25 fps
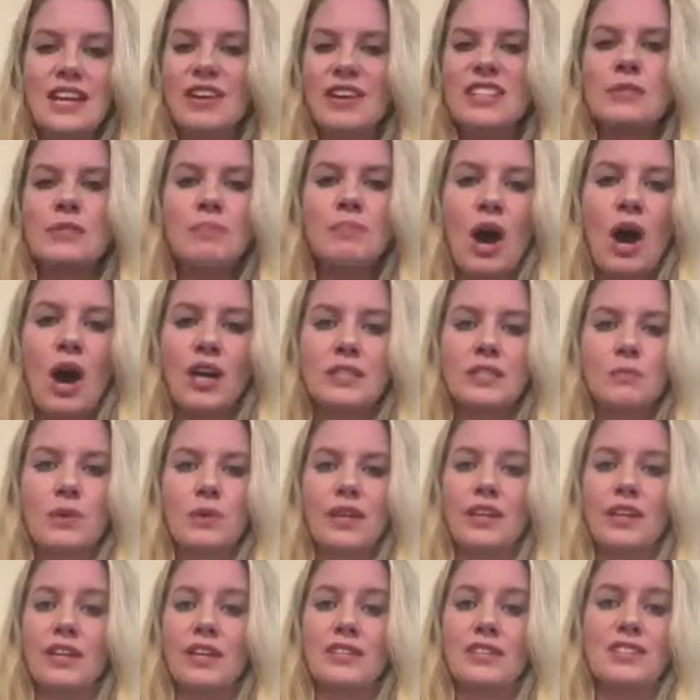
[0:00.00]
It's box
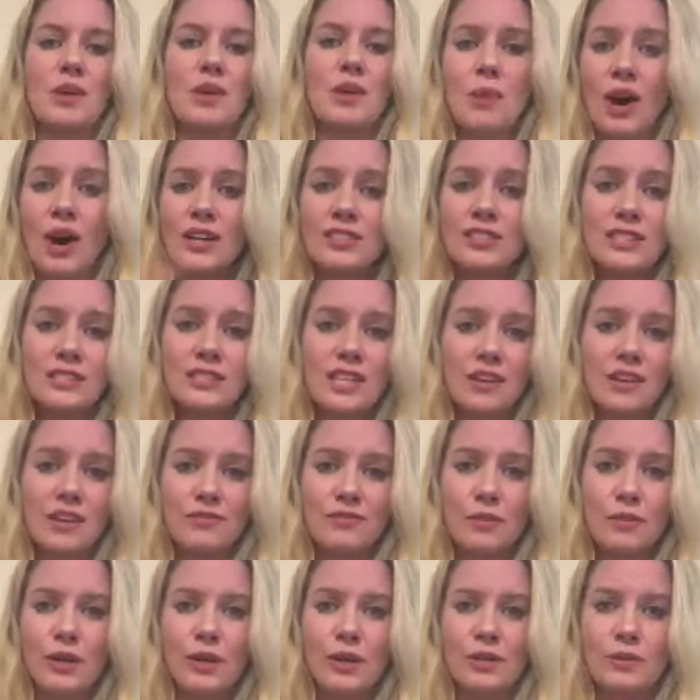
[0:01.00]
breathing. So boxes have
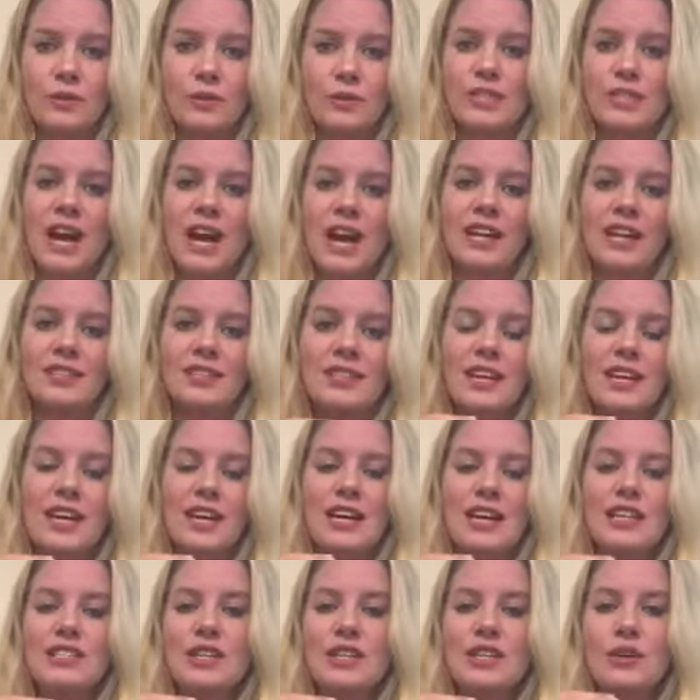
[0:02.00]
4 equal sides.
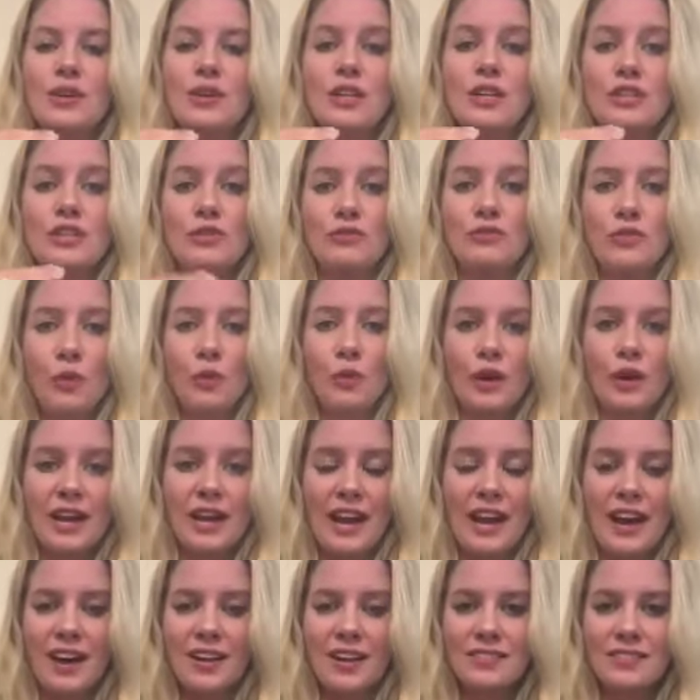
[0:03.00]
So you can do 4
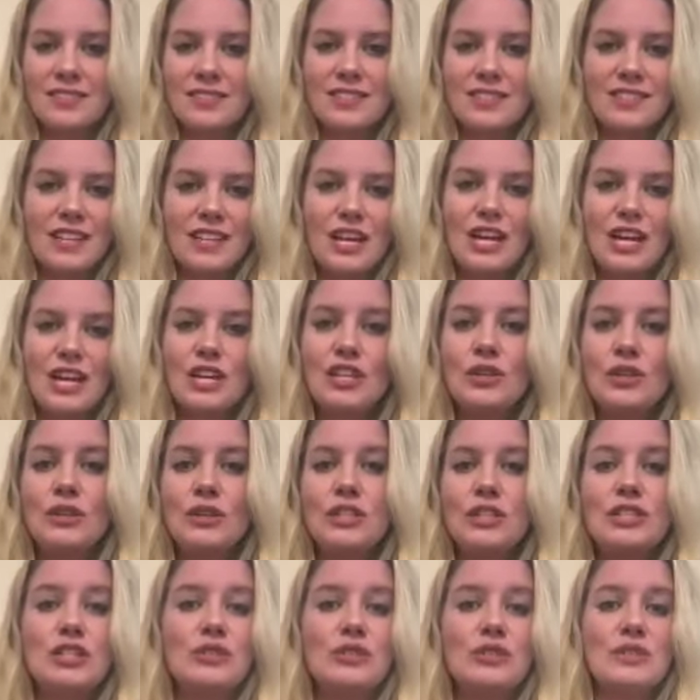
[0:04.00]
counts. You
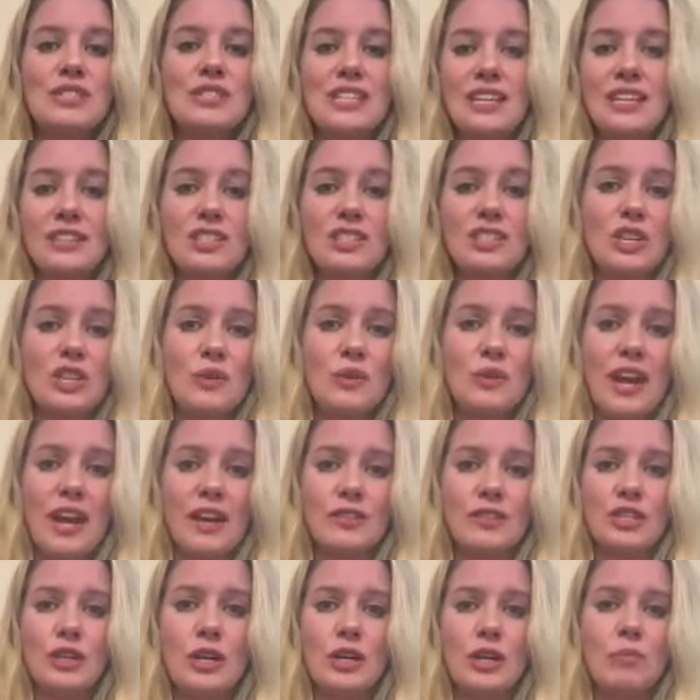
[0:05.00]
can choose 2
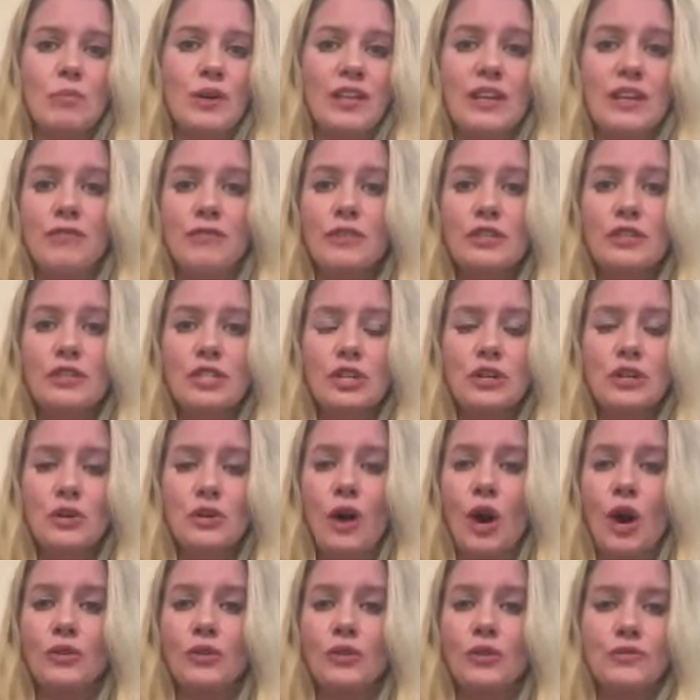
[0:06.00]
counts. You can breathe in for
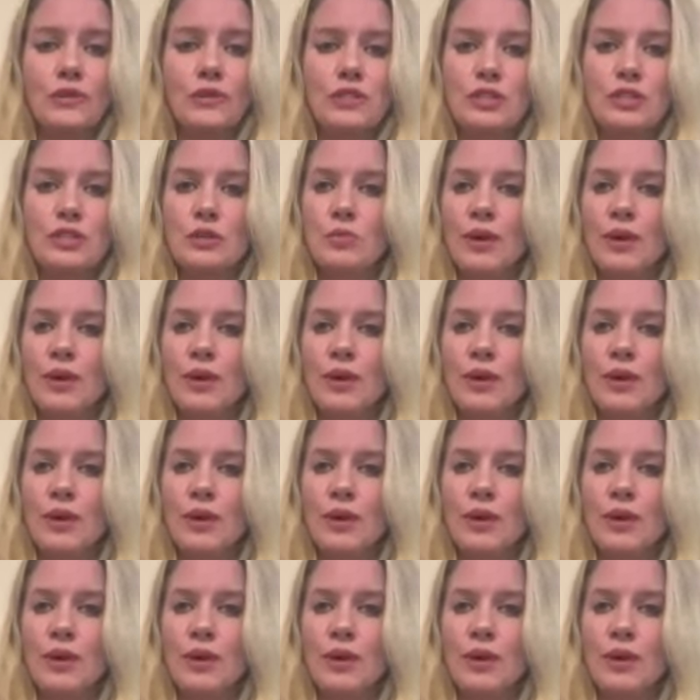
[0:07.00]
2, hold for 2.